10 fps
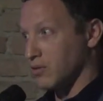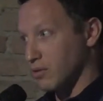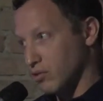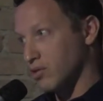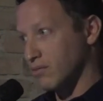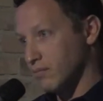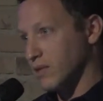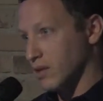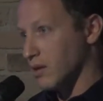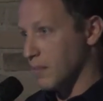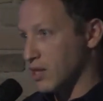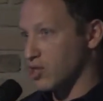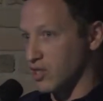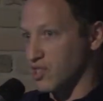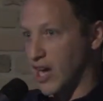So just
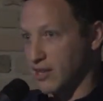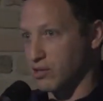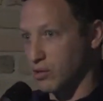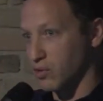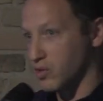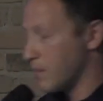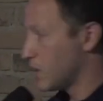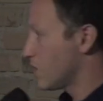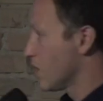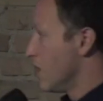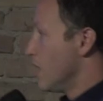imagine the sizes of those companies.